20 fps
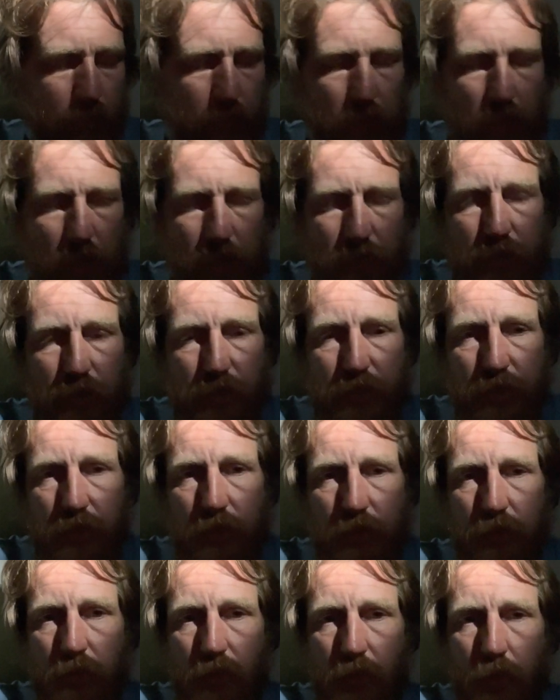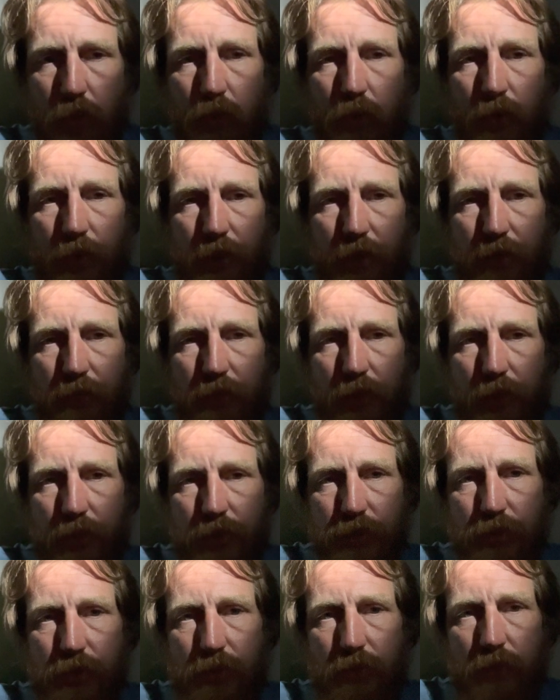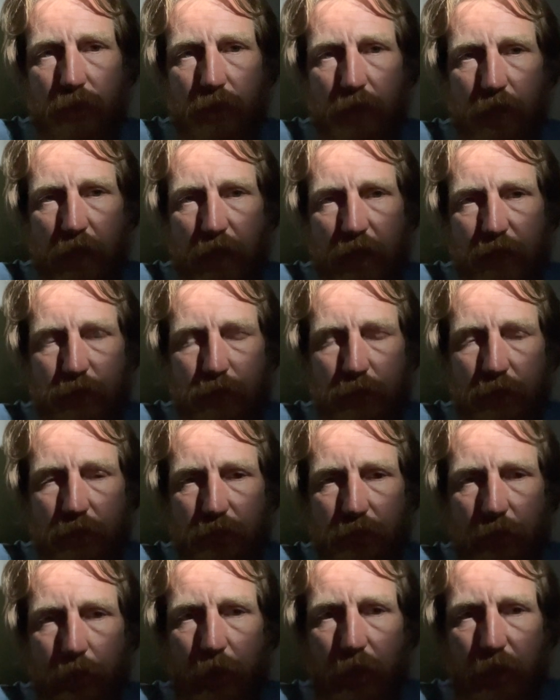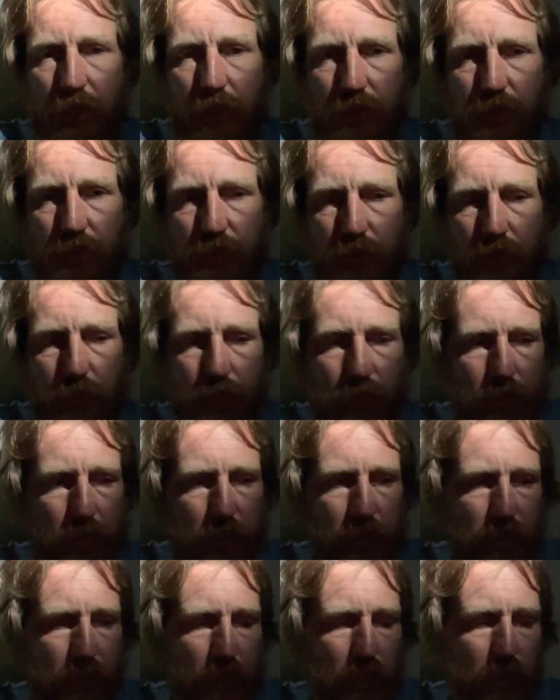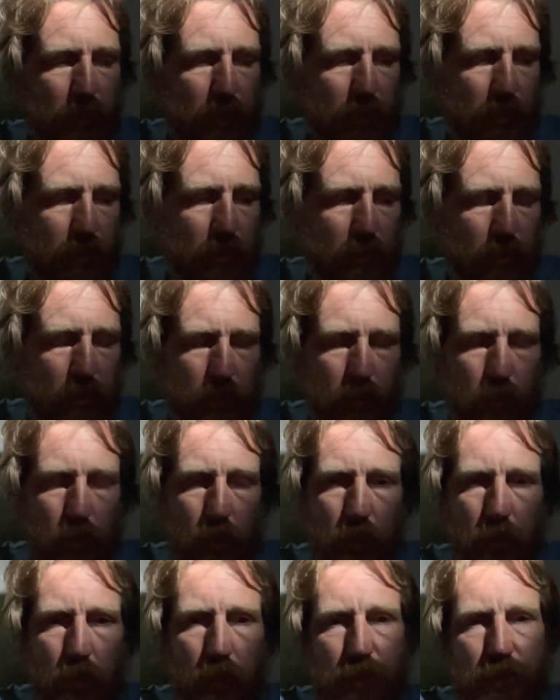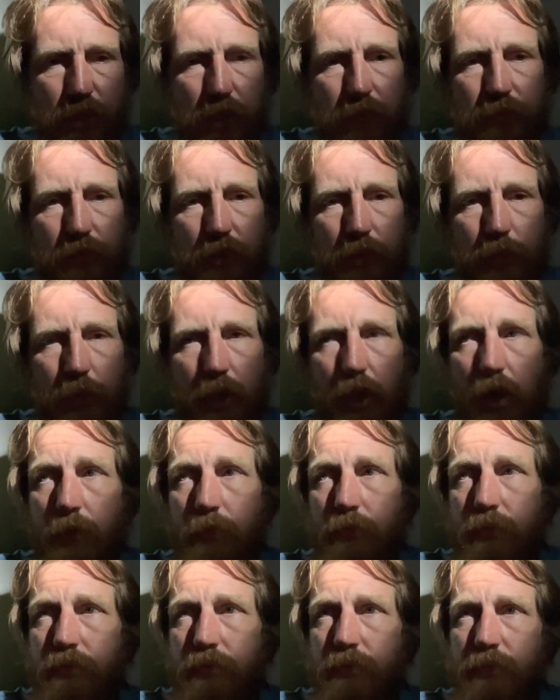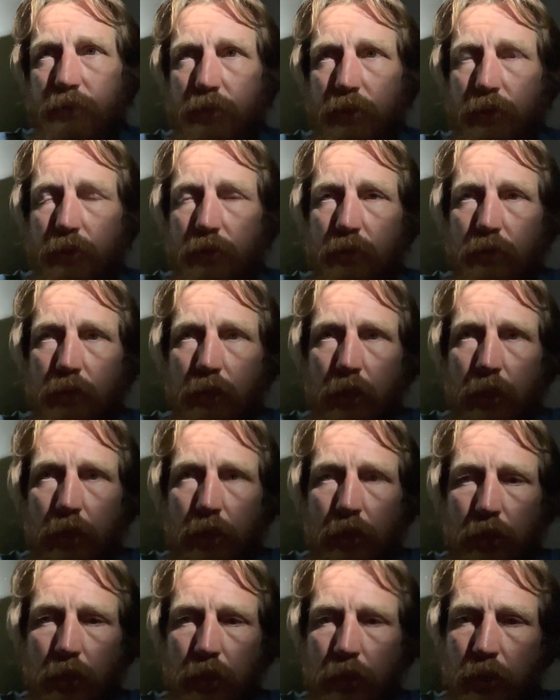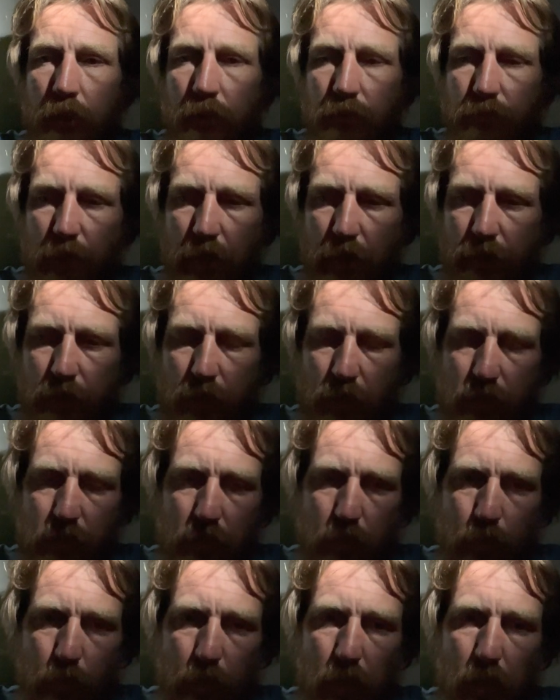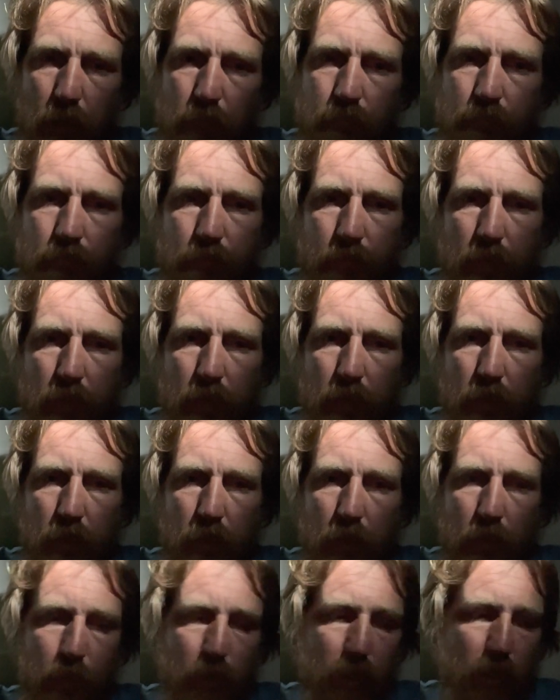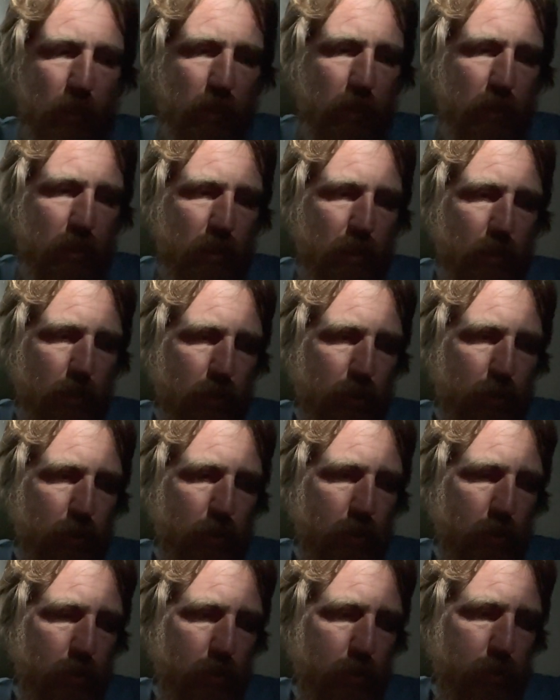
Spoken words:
Every single local that I've run into that asks me if I'm hiking solo and I say yes, they're like, well, watch out for the Bob. So 5 days of the Bob, and then I'm in East Glacier.